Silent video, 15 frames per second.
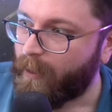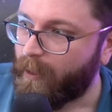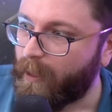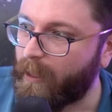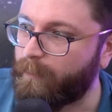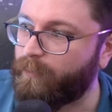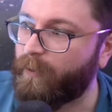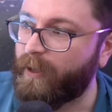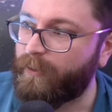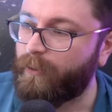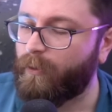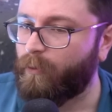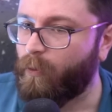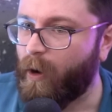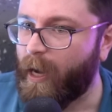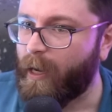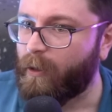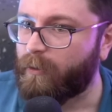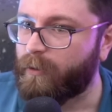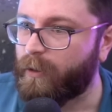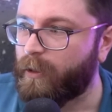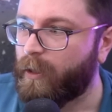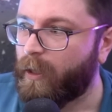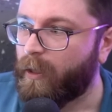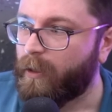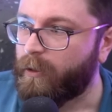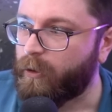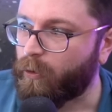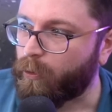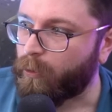in Breath of the Wild,
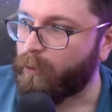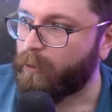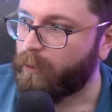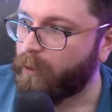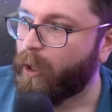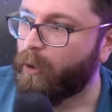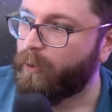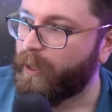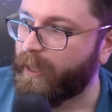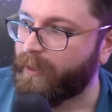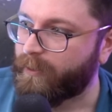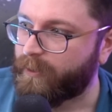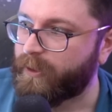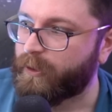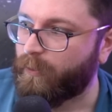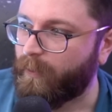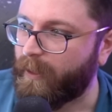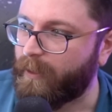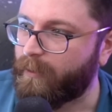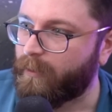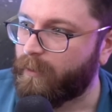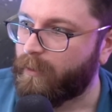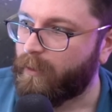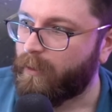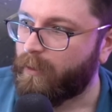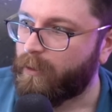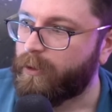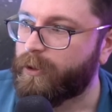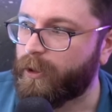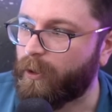your loading screen
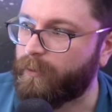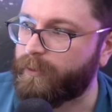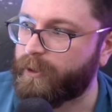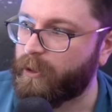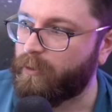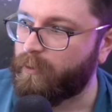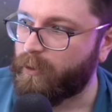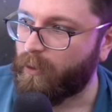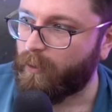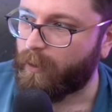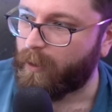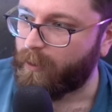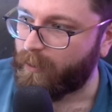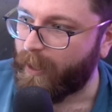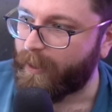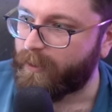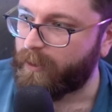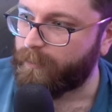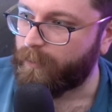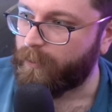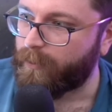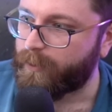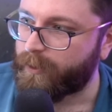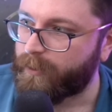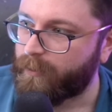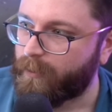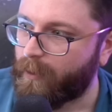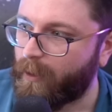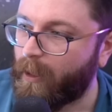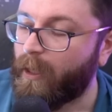shows you your collectibles,
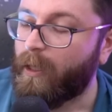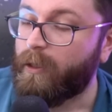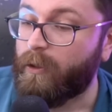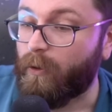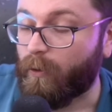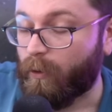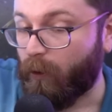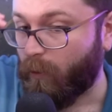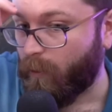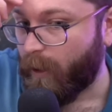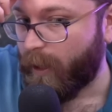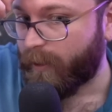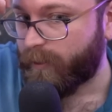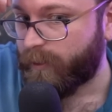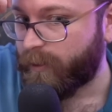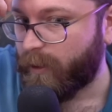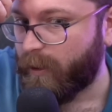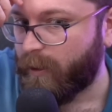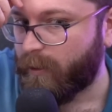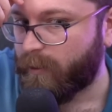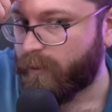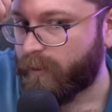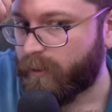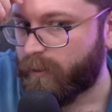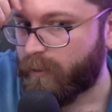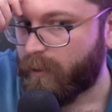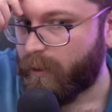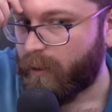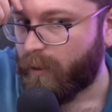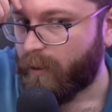your Korok seeds,
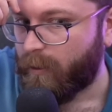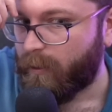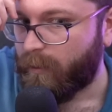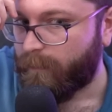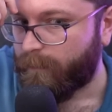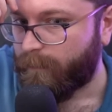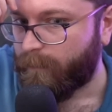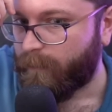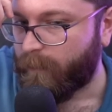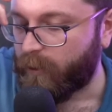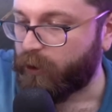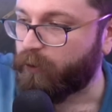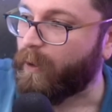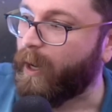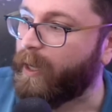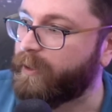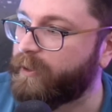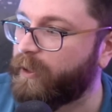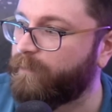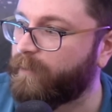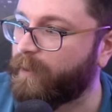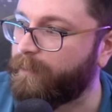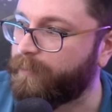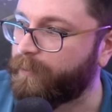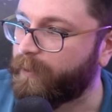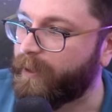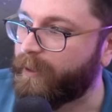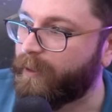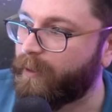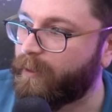the shrines you've
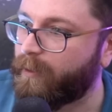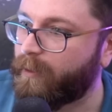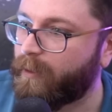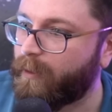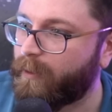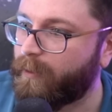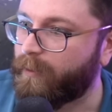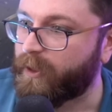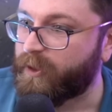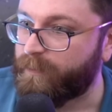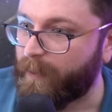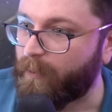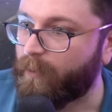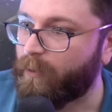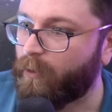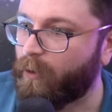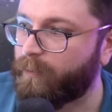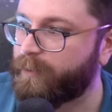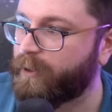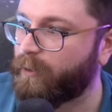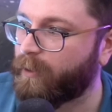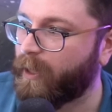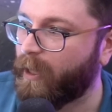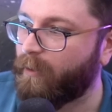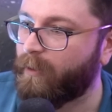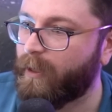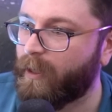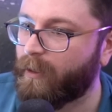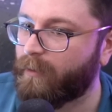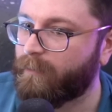completed, the spirit orbs you're
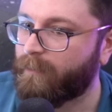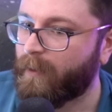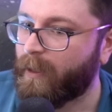carrying.